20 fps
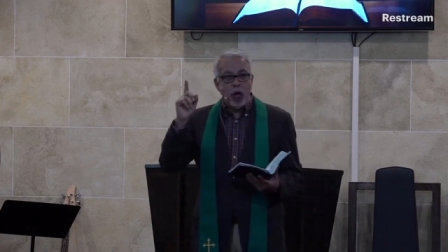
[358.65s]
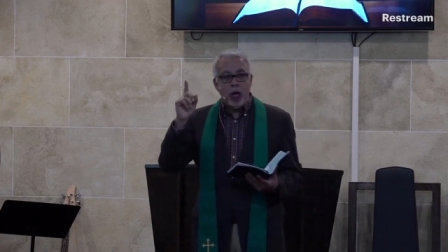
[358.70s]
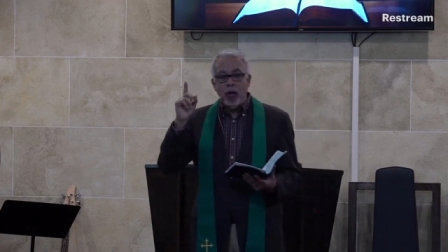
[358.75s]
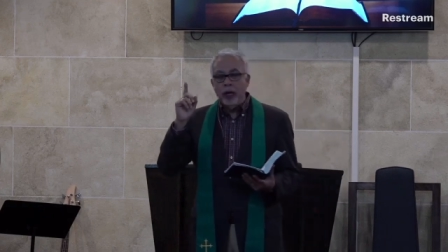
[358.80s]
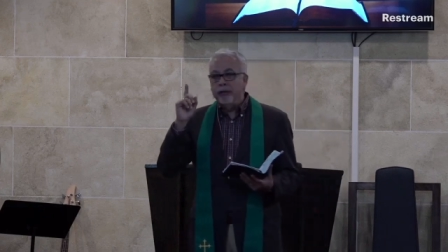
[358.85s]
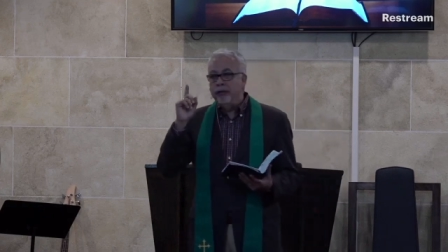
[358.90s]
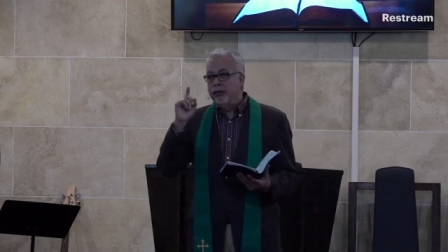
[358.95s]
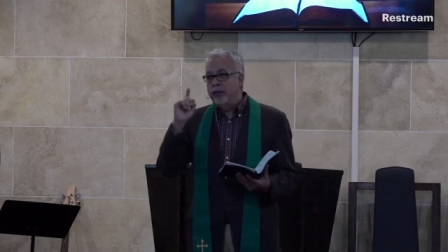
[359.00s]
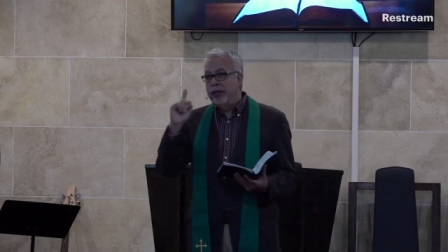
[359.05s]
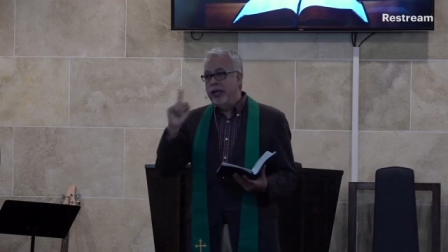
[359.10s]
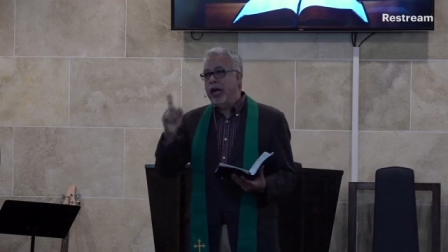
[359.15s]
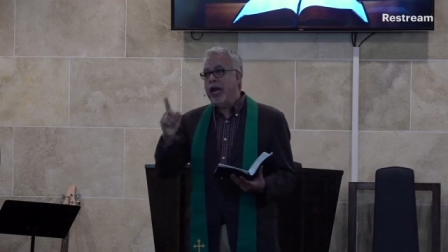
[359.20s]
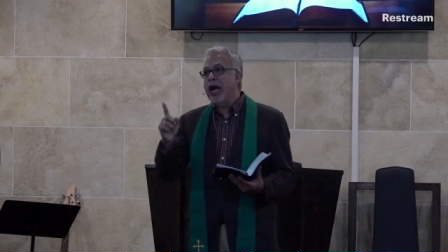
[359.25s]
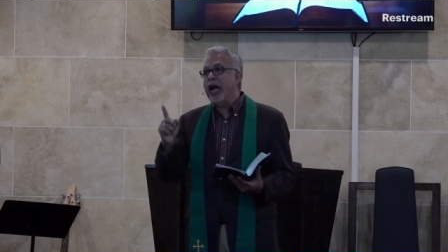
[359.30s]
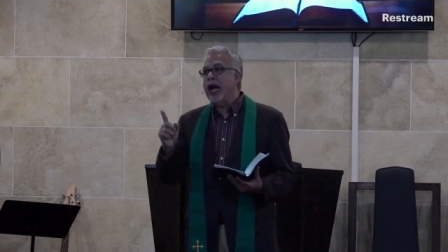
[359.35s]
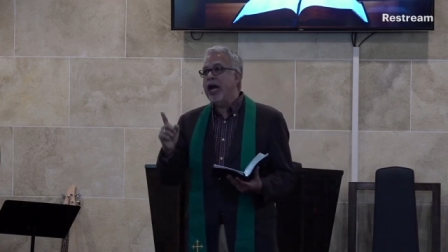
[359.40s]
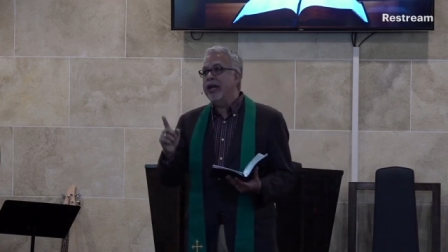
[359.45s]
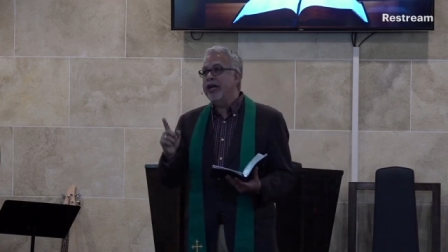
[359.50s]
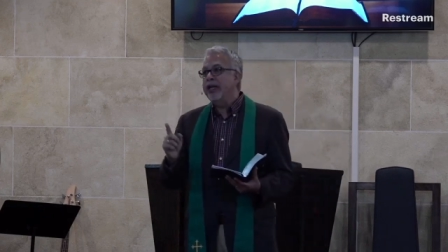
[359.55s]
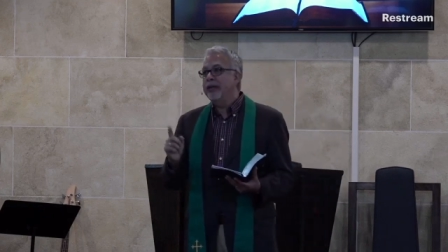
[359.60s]
of
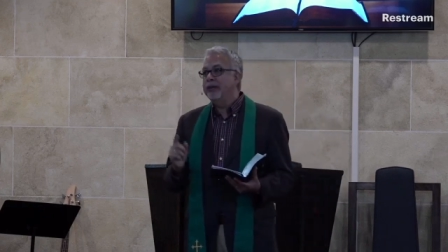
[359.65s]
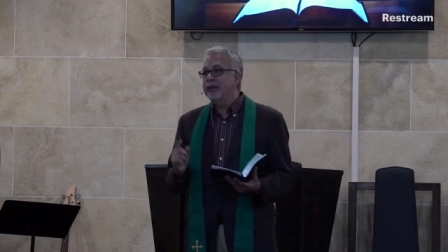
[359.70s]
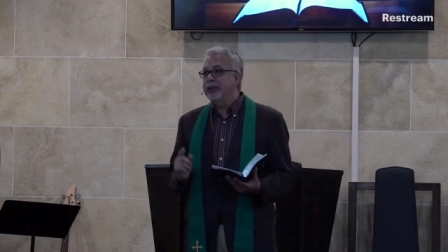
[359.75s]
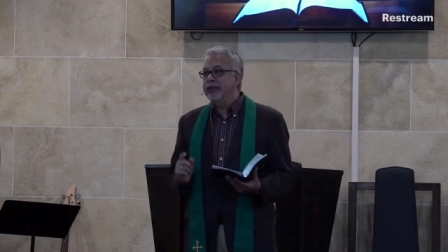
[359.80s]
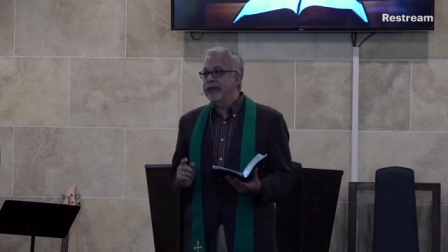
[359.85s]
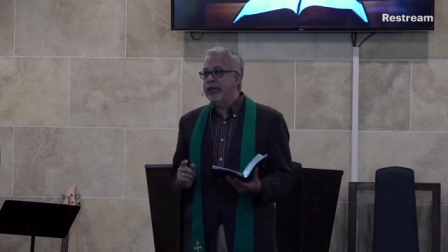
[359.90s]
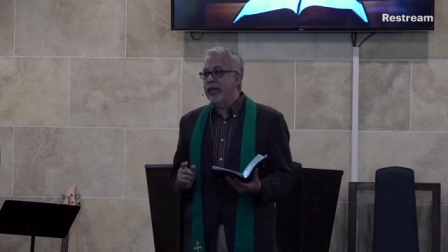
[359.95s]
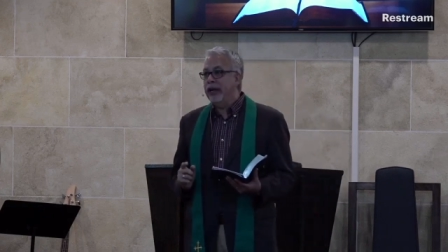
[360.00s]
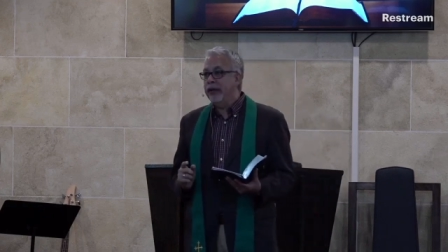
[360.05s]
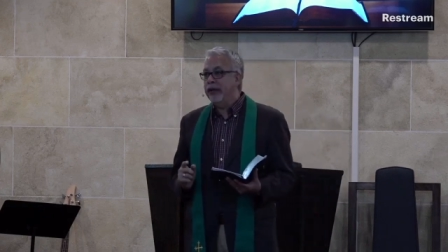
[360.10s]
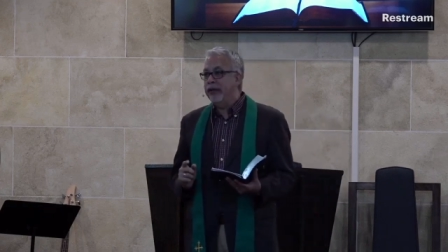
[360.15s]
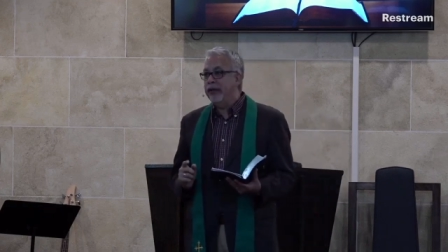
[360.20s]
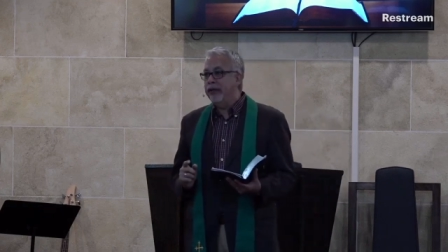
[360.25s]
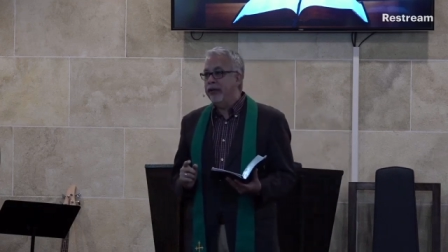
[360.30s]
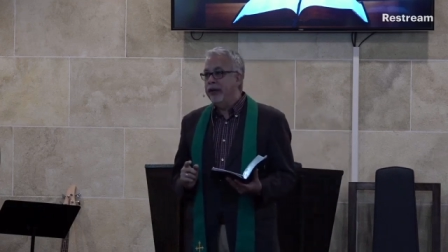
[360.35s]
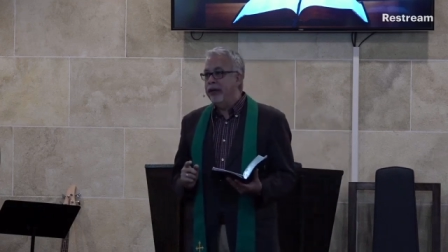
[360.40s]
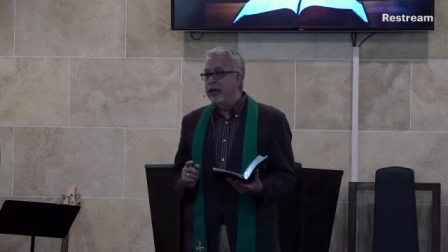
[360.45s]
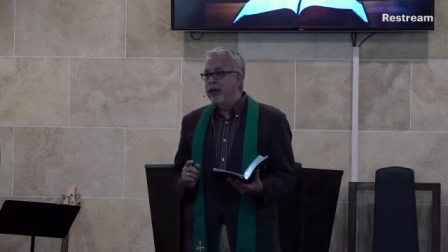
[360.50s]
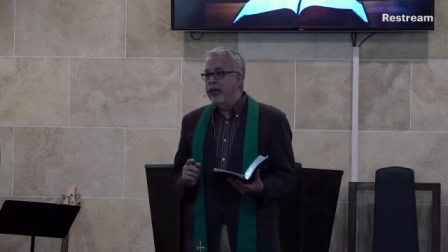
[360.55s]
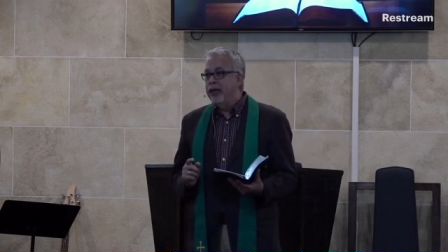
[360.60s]
God himself.
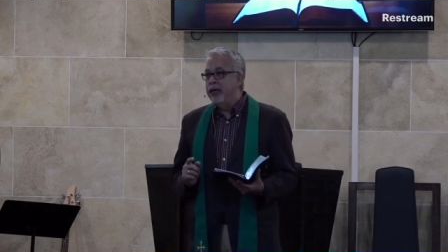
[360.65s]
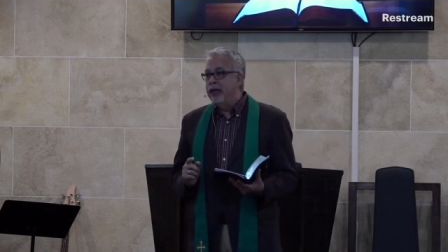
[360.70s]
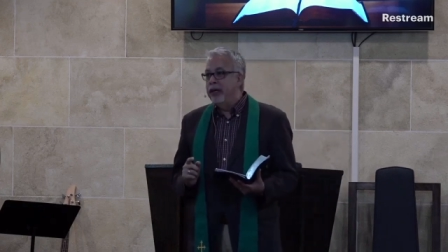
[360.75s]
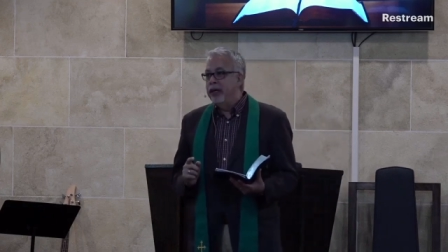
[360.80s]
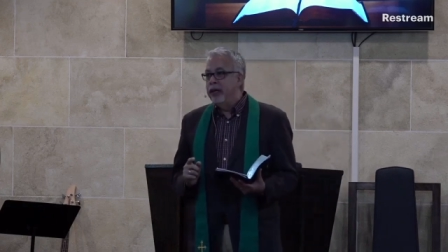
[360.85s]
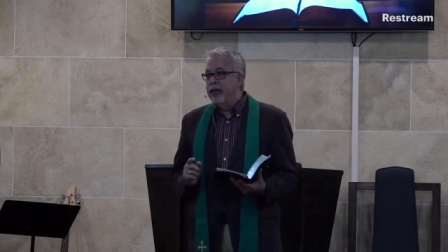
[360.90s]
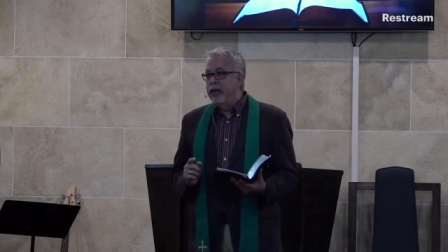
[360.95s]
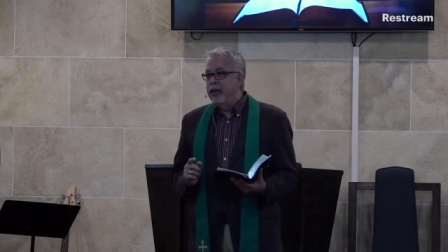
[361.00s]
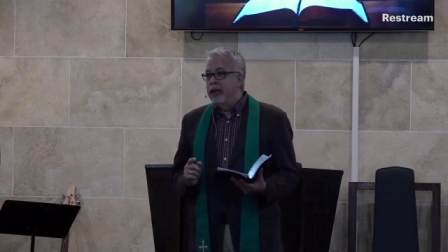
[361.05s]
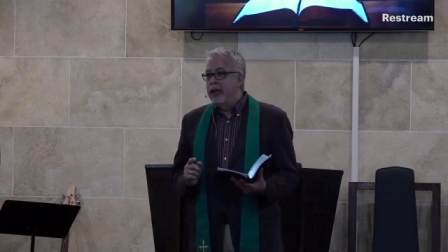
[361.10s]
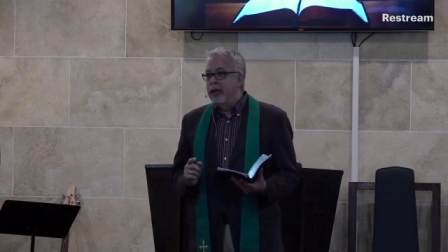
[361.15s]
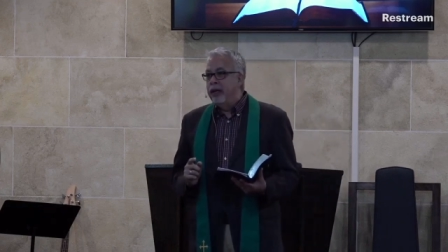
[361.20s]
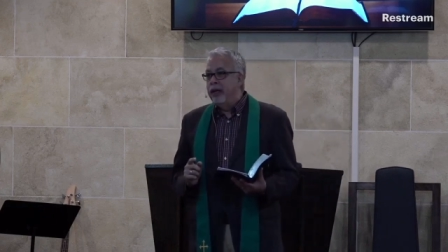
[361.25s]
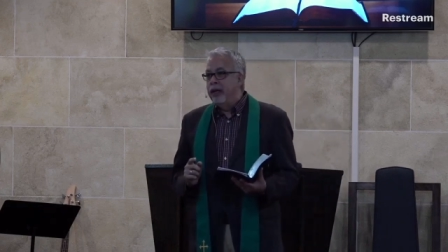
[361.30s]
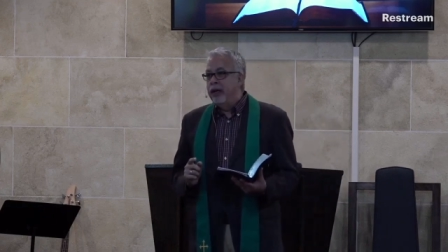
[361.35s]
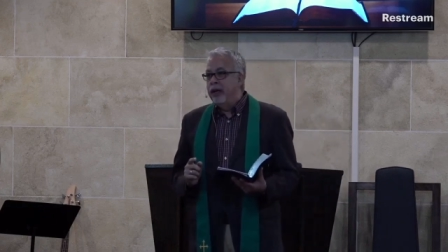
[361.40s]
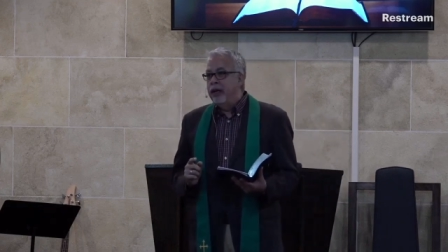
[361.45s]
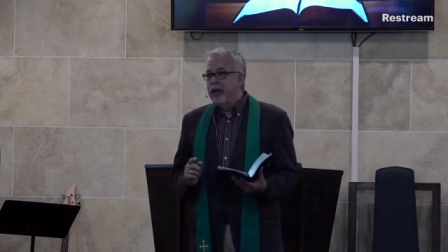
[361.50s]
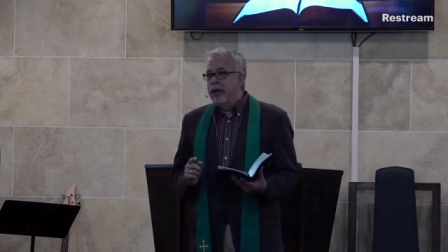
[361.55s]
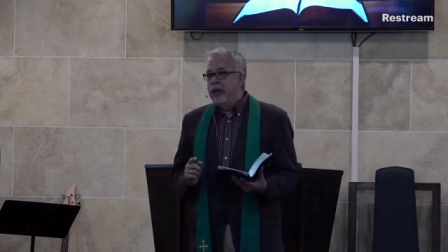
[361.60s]

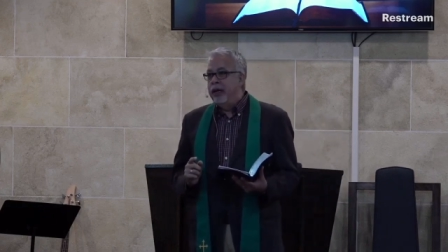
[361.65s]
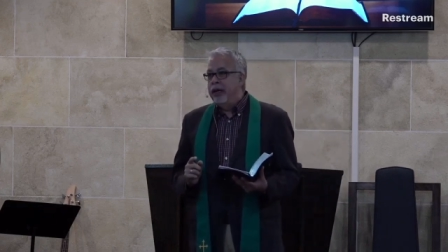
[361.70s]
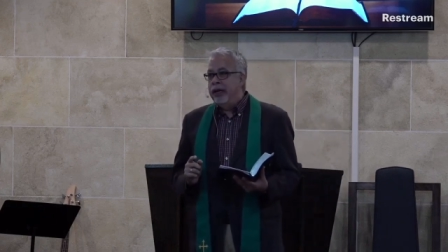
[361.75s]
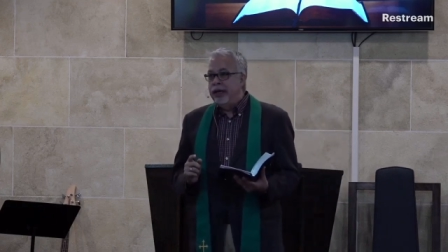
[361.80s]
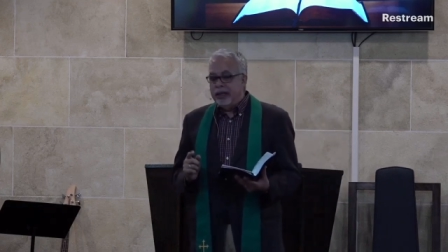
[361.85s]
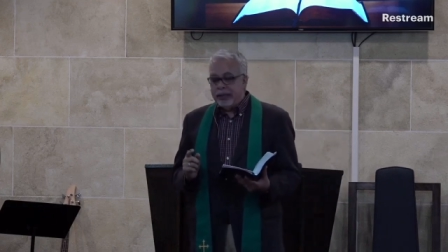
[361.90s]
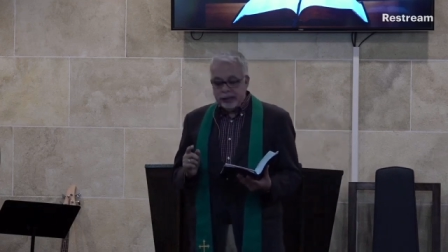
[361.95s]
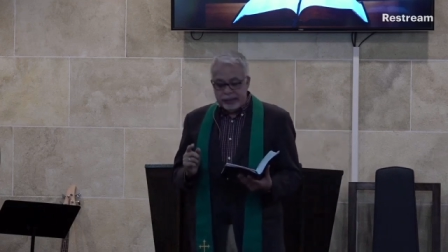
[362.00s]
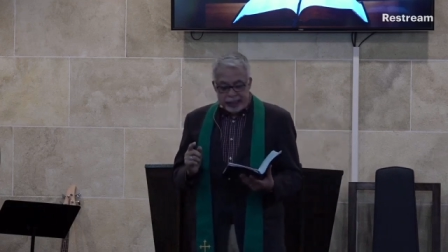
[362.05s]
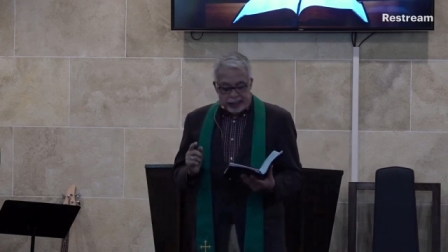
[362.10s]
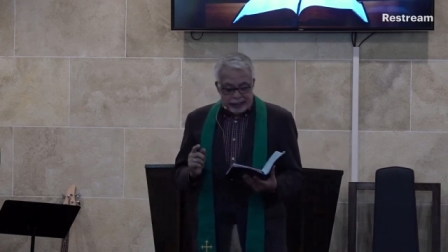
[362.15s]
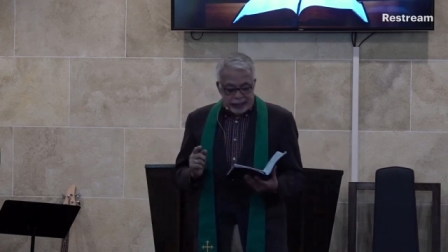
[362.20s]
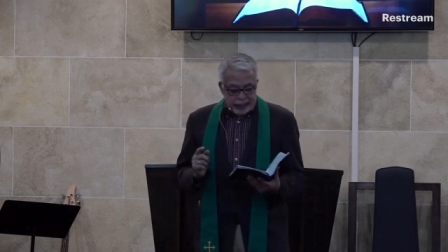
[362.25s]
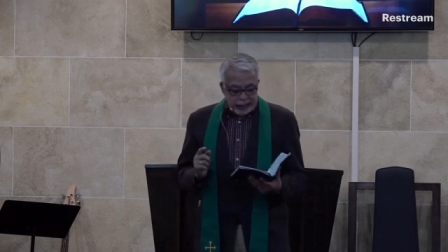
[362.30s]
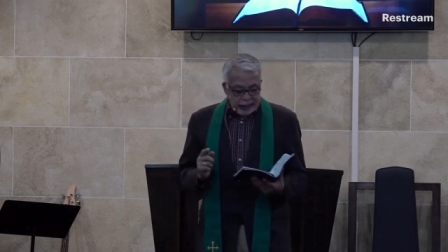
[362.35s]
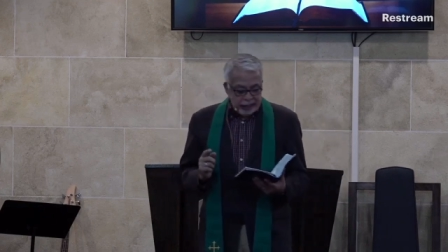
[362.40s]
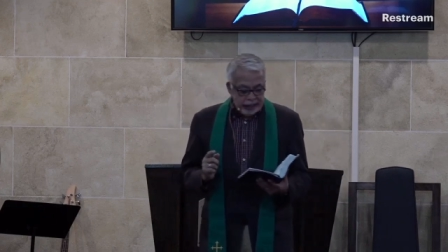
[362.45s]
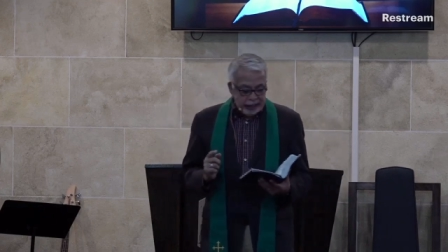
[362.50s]
He is telling